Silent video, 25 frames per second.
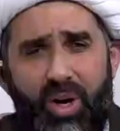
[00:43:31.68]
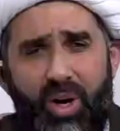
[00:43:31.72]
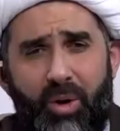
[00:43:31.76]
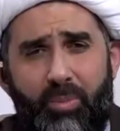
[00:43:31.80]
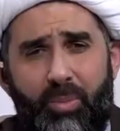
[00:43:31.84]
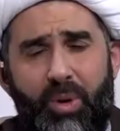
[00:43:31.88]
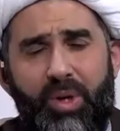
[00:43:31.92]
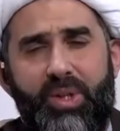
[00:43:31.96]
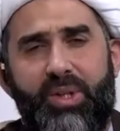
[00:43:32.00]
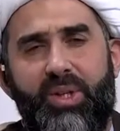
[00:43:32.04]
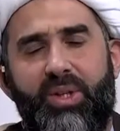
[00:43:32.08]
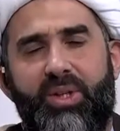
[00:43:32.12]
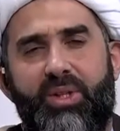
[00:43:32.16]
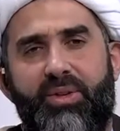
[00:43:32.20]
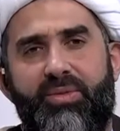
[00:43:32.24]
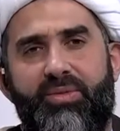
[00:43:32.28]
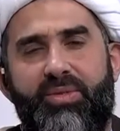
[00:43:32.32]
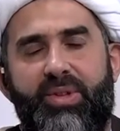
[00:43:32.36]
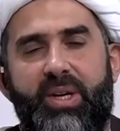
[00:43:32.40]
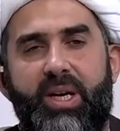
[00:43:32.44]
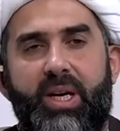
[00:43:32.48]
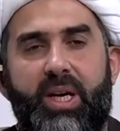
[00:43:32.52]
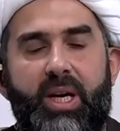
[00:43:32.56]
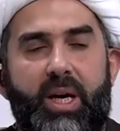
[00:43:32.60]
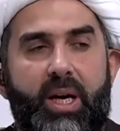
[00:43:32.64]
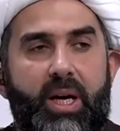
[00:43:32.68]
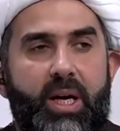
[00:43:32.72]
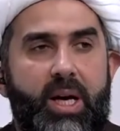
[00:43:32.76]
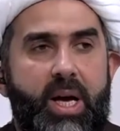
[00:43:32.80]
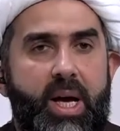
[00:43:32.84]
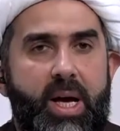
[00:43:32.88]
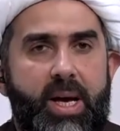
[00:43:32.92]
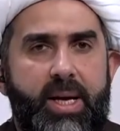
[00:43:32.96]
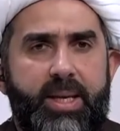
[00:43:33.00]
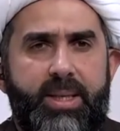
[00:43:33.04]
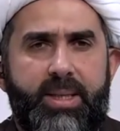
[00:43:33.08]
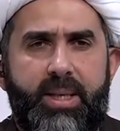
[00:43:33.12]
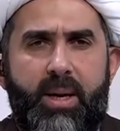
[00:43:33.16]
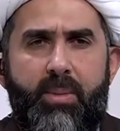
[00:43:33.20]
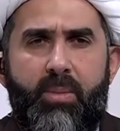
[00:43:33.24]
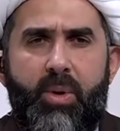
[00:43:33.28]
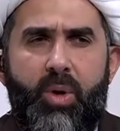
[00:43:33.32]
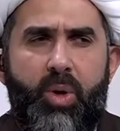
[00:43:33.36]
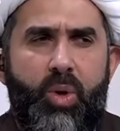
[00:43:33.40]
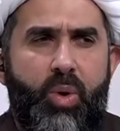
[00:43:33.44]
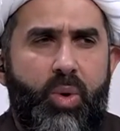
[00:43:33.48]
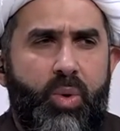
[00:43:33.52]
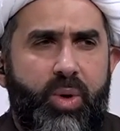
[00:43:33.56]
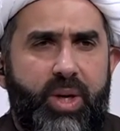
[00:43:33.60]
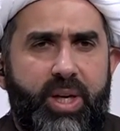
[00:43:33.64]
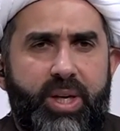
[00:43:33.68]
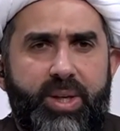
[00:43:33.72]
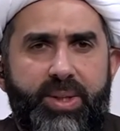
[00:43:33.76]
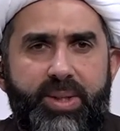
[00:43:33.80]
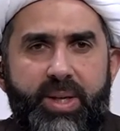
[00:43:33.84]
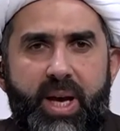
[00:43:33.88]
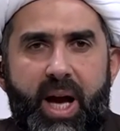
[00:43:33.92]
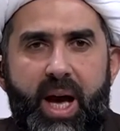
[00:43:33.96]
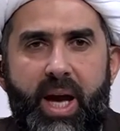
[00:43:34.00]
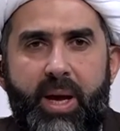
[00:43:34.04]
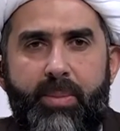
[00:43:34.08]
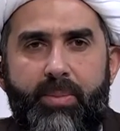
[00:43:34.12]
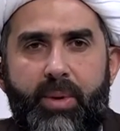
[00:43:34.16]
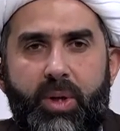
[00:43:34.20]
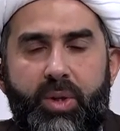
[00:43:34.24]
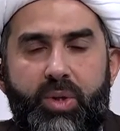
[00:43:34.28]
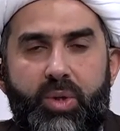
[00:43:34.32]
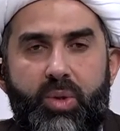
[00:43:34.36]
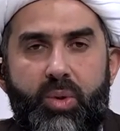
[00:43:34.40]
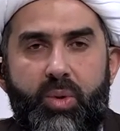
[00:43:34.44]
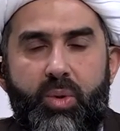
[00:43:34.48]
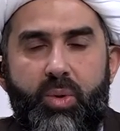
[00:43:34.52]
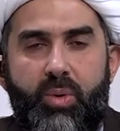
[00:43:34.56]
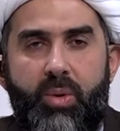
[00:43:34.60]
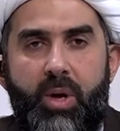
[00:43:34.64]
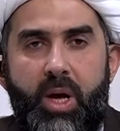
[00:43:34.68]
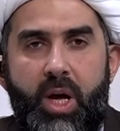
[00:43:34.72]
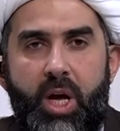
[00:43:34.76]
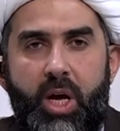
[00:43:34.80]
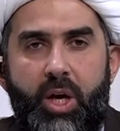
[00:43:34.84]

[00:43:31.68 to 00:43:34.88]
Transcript: a positive thinker, someone who is able to,